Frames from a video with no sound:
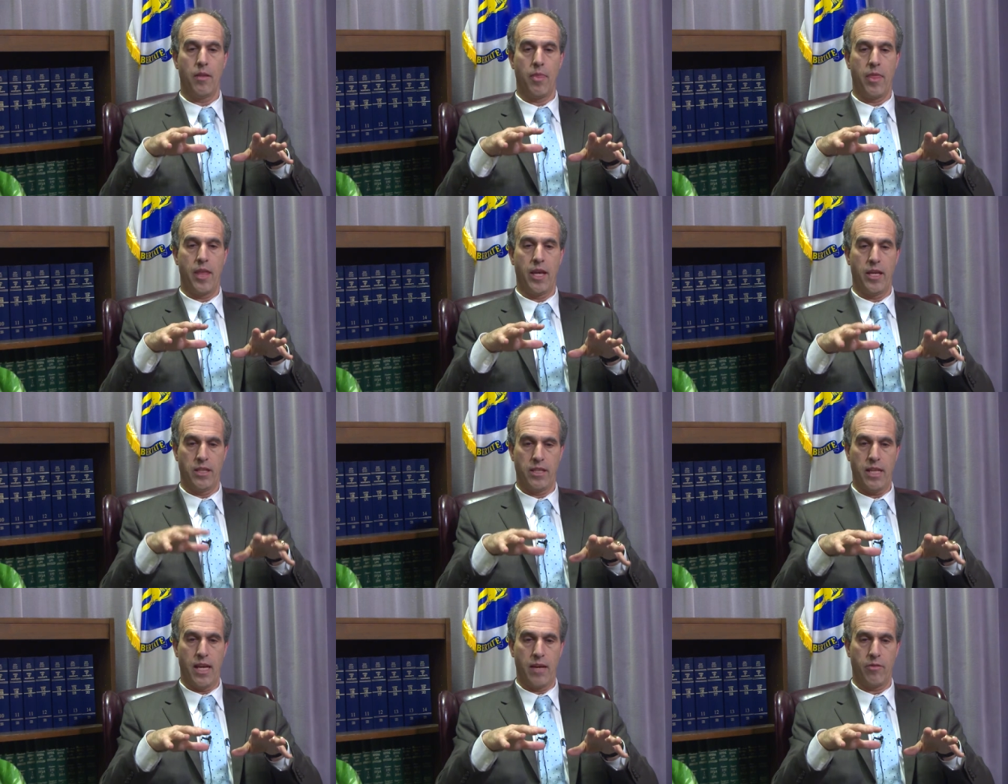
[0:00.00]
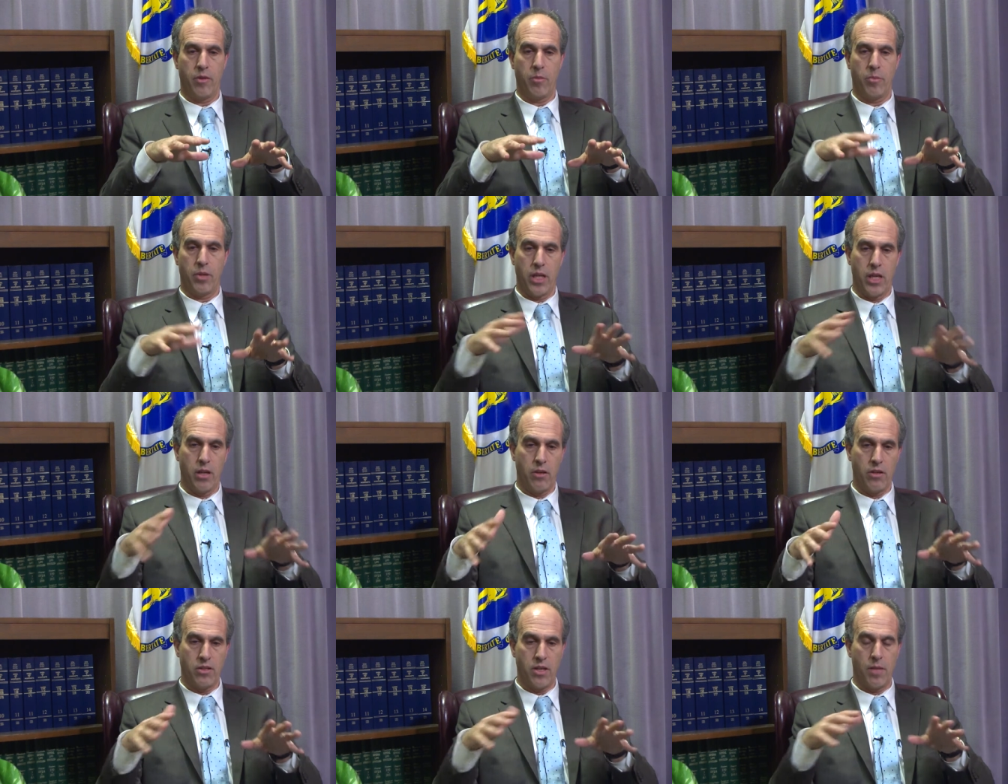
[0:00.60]
endeavor. But
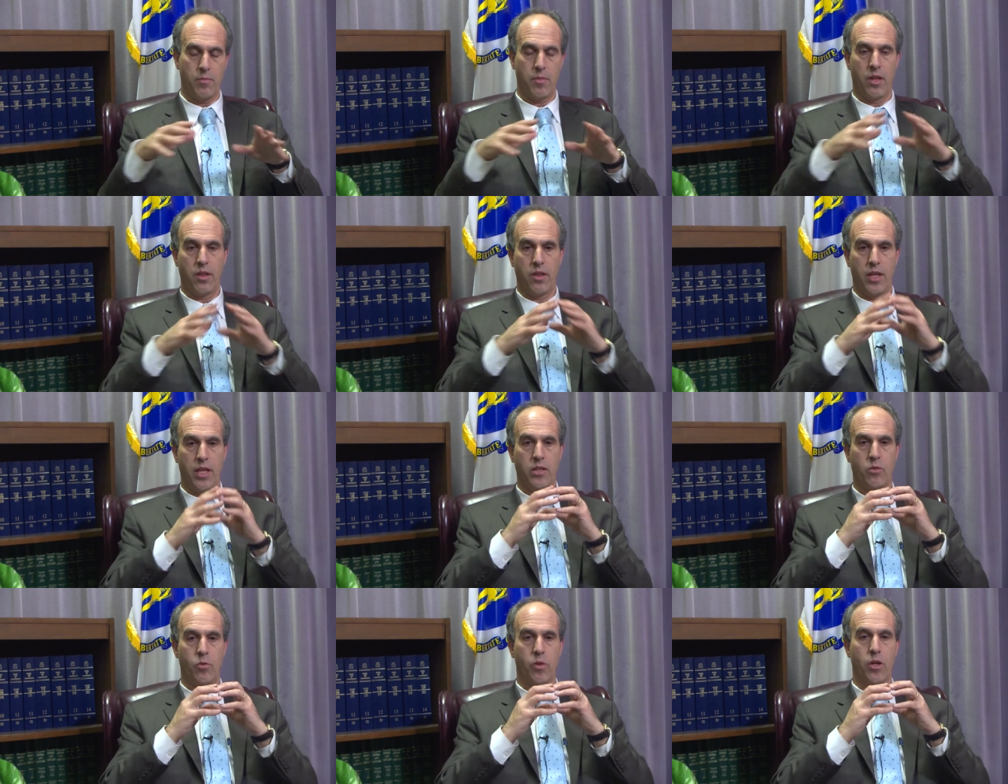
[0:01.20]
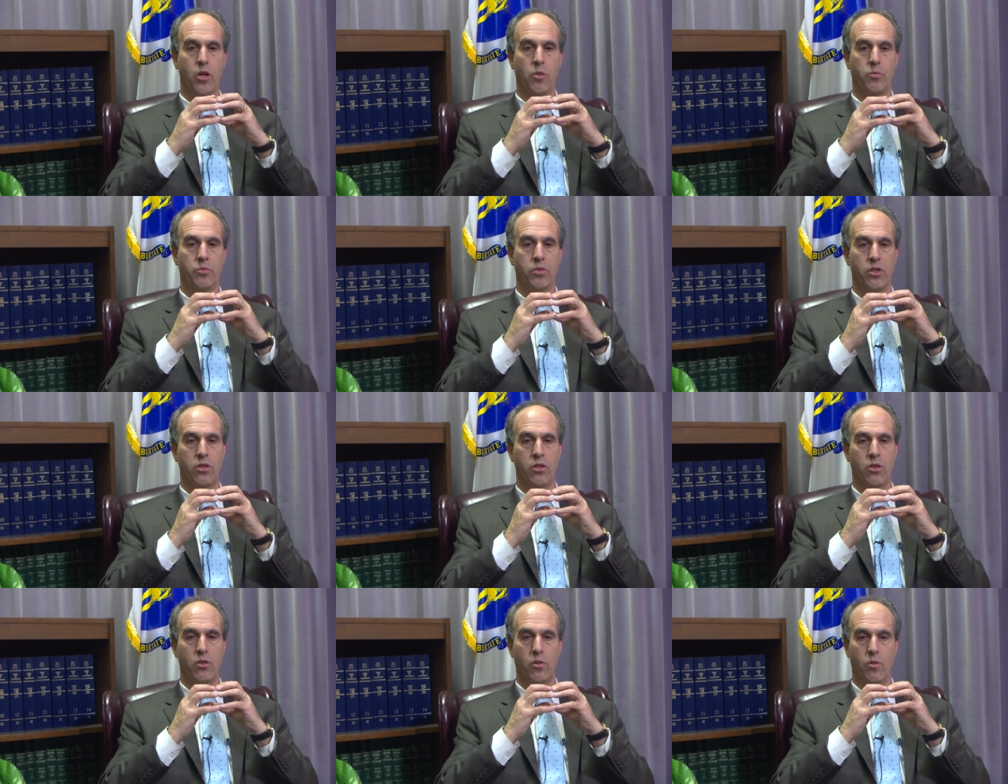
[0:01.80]
here are some of the things we hope to
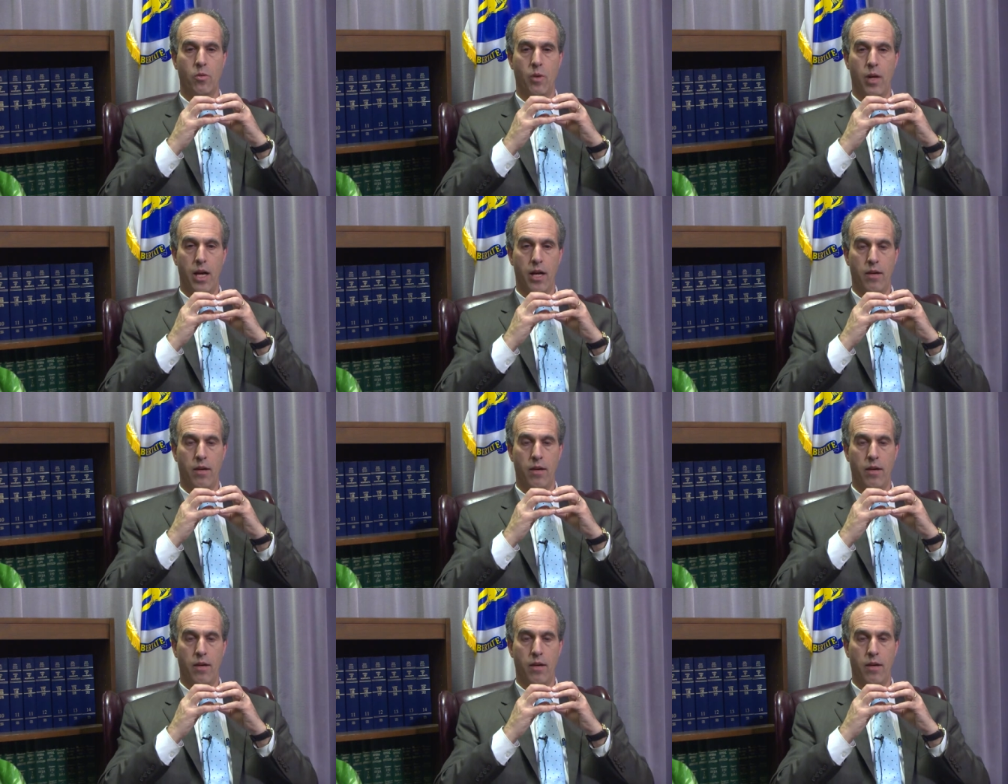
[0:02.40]
do.